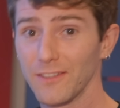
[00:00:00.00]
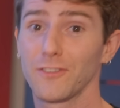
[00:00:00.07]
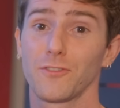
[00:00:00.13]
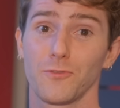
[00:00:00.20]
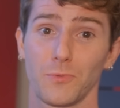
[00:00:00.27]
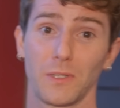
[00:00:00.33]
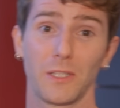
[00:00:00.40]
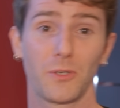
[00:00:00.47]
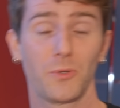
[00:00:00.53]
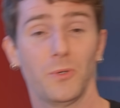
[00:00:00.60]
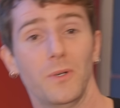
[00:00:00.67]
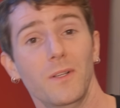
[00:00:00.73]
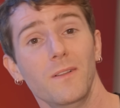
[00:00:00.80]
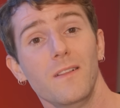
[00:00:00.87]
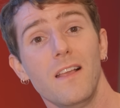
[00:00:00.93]
This is really
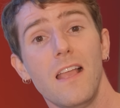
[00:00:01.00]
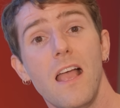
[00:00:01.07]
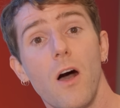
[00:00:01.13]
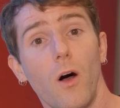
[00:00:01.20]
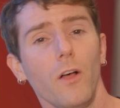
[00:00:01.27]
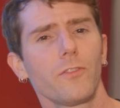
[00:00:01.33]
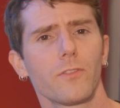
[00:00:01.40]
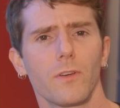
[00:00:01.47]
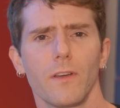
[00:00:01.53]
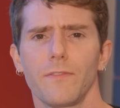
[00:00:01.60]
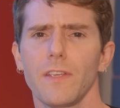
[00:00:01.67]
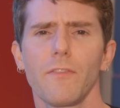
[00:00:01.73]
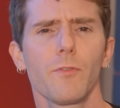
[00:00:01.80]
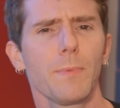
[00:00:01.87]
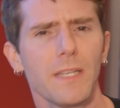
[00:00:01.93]
cool. Also, have
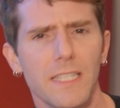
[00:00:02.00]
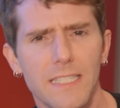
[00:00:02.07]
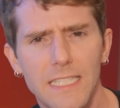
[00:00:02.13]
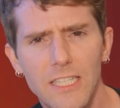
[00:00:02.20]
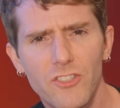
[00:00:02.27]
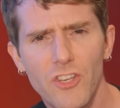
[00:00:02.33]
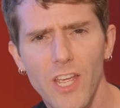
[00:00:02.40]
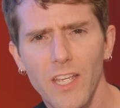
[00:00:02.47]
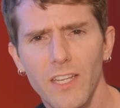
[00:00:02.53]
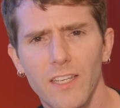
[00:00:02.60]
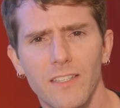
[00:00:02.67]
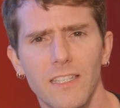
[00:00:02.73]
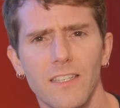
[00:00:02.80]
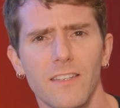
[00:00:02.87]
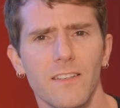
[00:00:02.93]
you ever been a D J
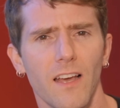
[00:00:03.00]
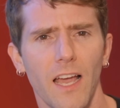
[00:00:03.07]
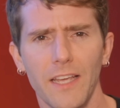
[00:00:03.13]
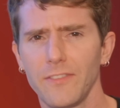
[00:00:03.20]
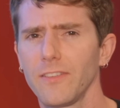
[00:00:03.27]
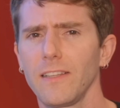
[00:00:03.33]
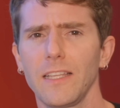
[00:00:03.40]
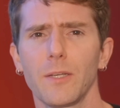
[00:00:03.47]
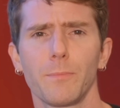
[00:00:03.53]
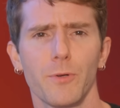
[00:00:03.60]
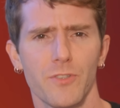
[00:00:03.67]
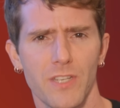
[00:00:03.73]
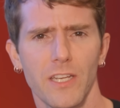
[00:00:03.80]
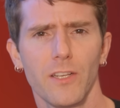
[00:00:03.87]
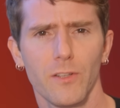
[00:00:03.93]
and needed to isolate a
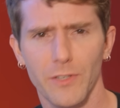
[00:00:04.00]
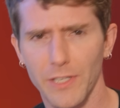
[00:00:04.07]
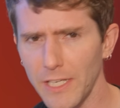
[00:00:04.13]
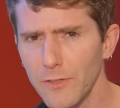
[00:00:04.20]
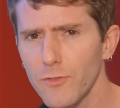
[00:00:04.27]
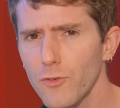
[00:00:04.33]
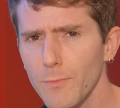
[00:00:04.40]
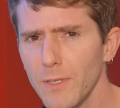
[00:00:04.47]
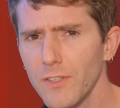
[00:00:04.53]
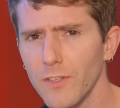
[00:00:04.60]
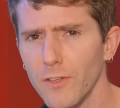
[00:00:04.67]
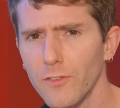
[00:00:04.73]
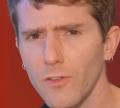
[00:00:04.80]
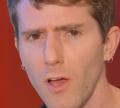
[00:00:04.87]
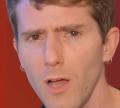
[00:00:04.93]
particular instrument in
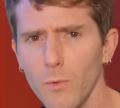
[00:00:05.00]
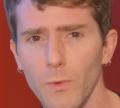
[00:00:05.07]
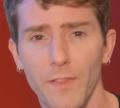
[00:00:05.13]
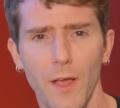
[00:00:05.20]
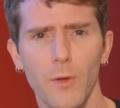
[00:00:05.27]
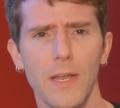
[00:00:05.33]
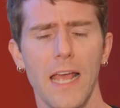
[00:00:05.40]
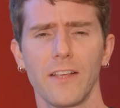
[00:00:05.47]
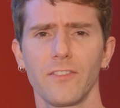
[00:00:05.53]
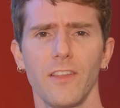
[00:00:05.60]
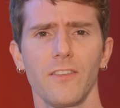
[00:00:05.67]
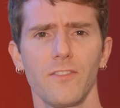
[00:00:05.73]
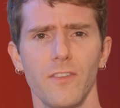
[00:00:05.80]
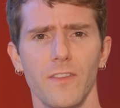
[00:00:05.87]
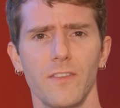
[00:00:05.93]
a song without
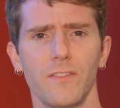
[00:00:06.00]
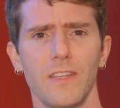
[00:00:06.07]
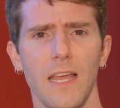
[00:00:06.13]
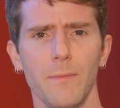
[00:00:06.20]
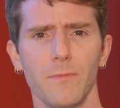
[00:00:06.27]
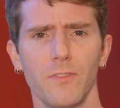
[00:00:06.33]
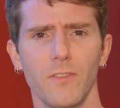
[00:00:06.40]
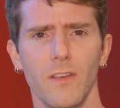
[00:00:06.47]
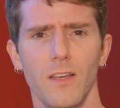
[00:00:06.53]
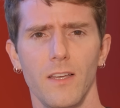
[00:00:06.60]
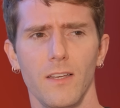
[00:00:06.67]
access to the stems?